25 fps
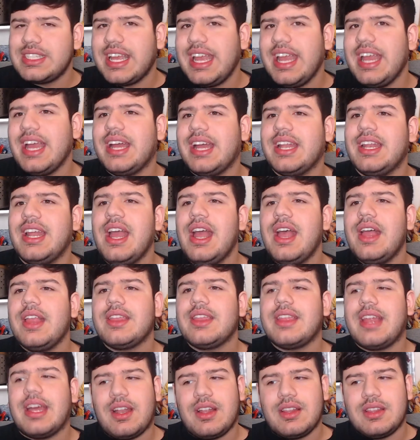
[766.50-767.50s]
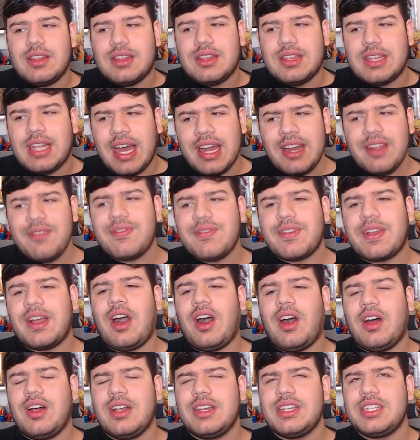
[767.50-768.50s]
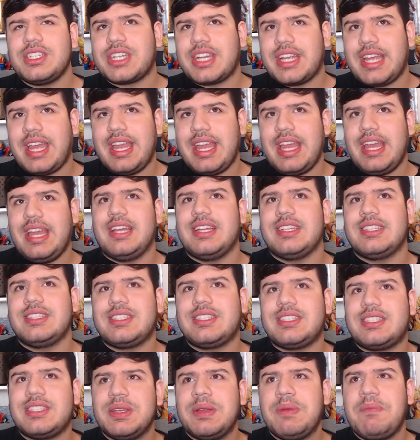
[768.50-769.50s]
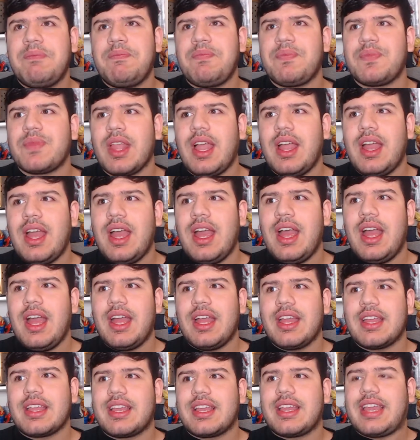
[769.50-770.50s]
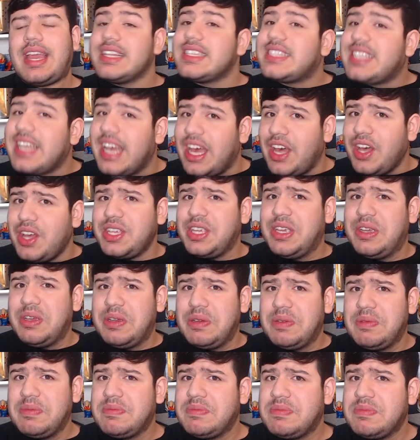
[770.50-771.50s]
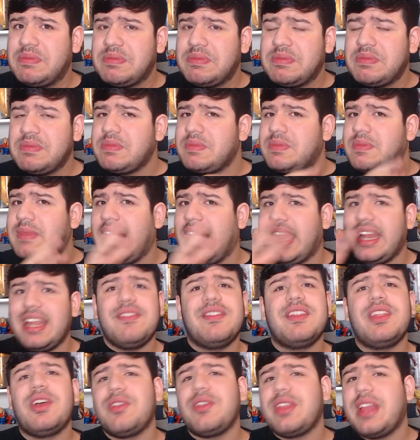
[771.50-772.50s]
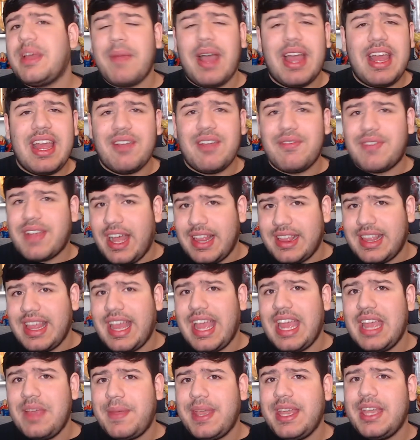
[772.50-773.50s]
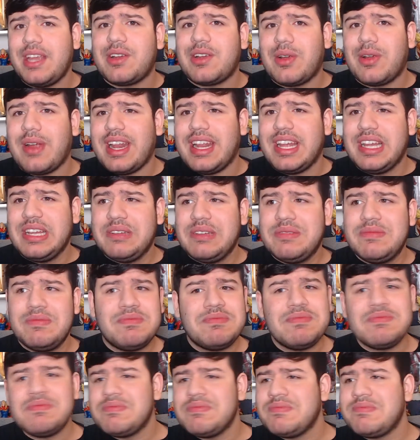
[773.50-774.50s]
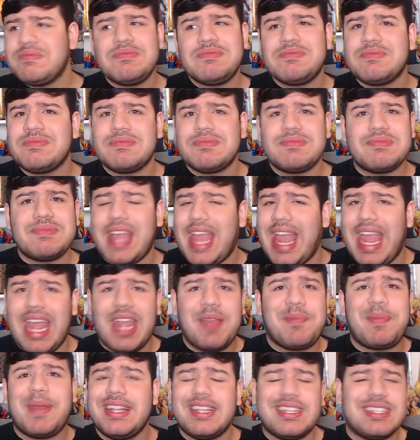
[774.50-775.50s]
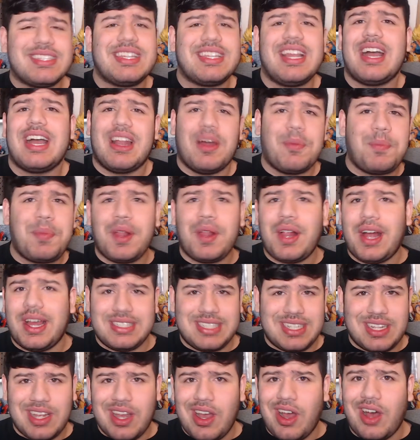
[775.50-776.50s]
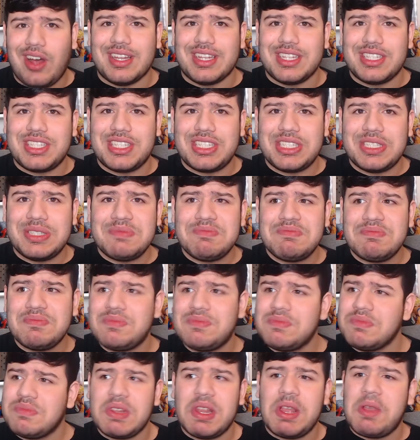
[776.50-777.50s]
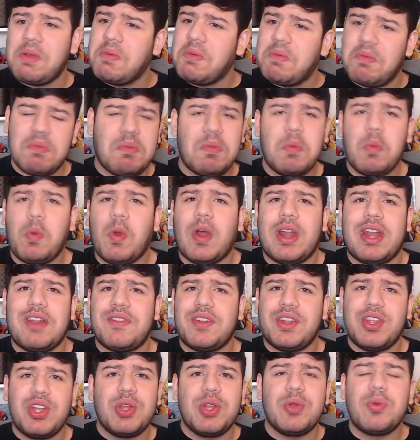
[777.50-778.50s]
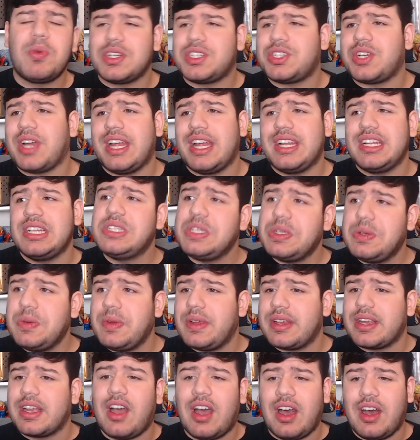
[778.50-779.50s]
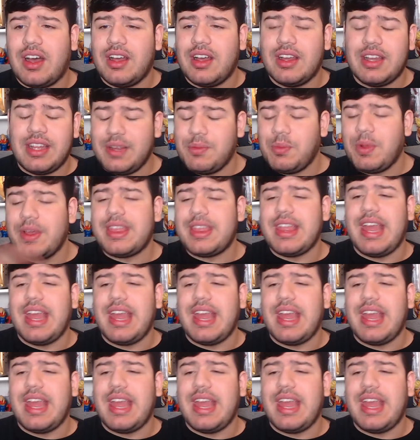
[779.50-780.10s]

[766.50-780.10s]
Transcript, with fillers: again, that a lot of college kids can tell you that even though they might have got the AP credit, AP does not apply to college. Whatever you were trying to do in co- uh, with